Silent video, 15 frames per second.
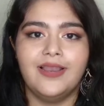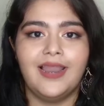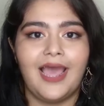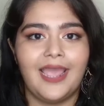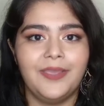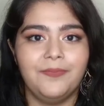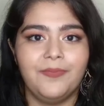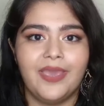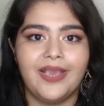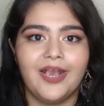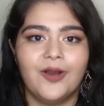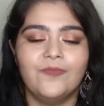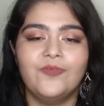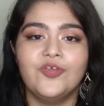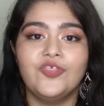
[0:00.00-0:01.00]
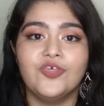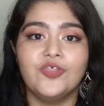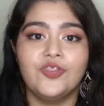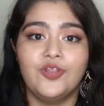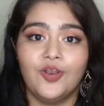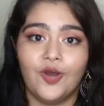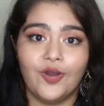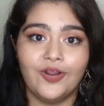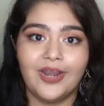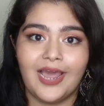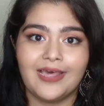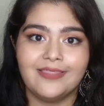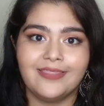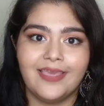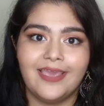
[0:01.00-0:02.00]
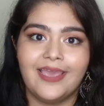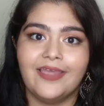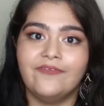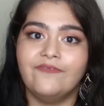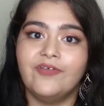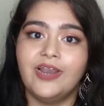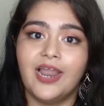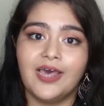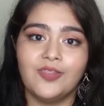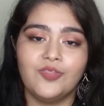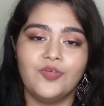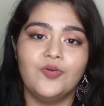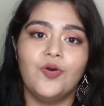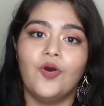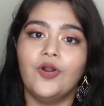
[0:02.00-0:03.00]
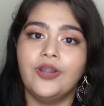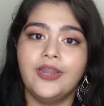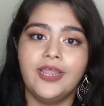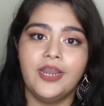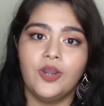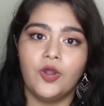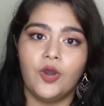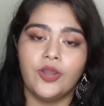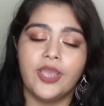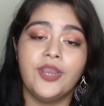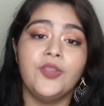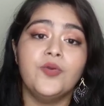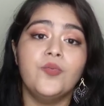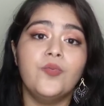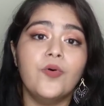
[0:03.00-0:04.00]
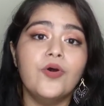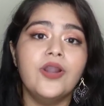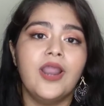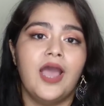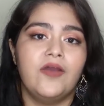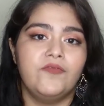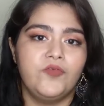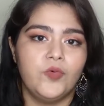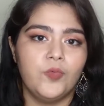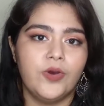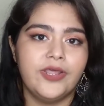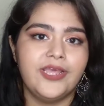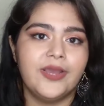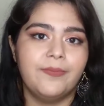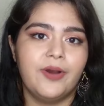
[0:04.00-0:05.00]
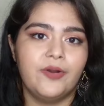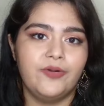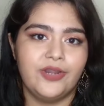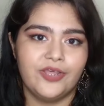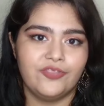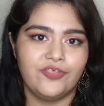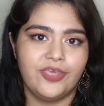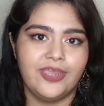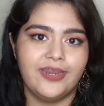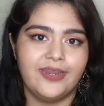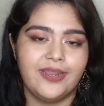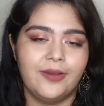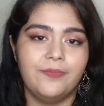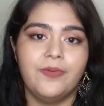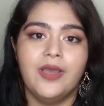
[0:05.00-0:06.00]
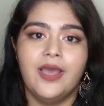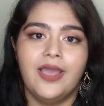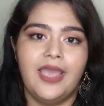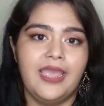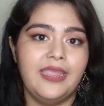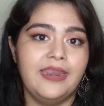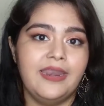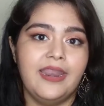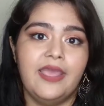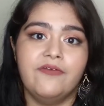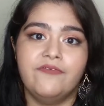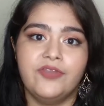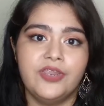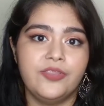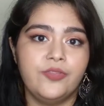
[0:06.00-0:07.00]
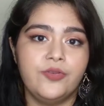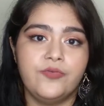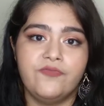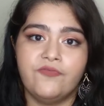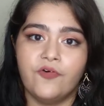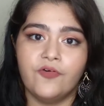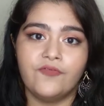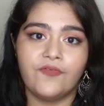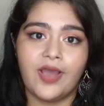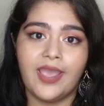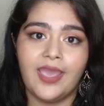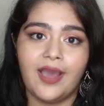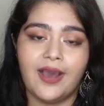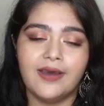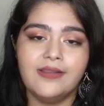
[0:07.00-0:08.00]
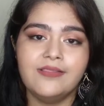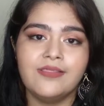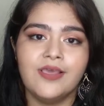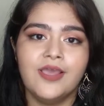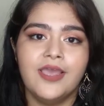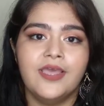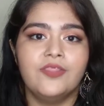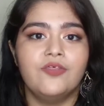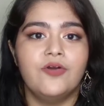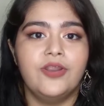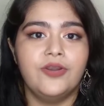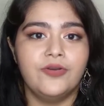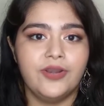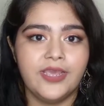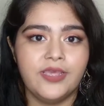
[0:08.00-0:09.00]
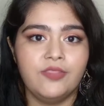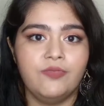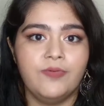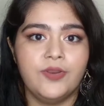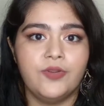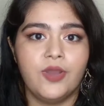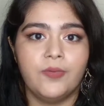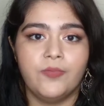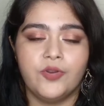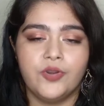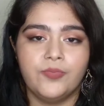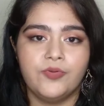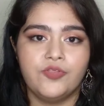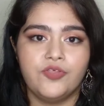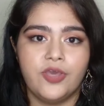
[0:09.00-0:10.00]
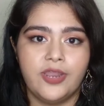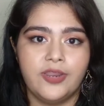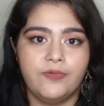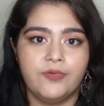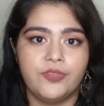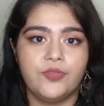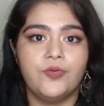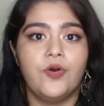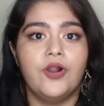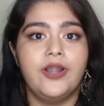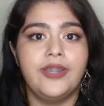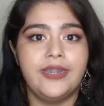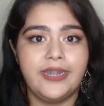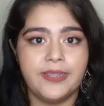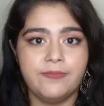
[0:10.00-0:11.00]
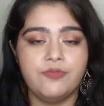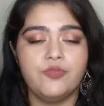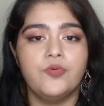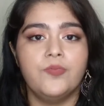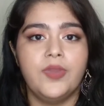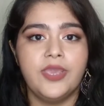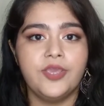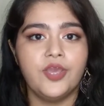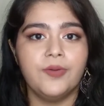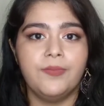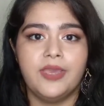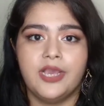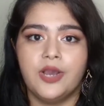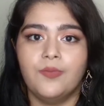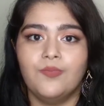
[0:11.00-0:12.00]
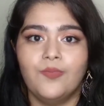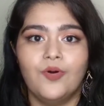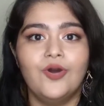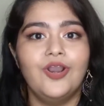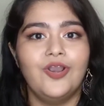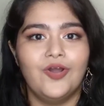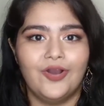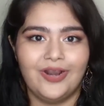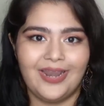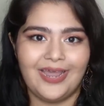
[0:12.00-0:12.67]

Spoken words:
like makeup which is long lasting and will last you all day long, and you won't have to worry about touching it up in every 4-5 hours. So in today's video, I'm going to be sharing with you all tips to make your makeup more long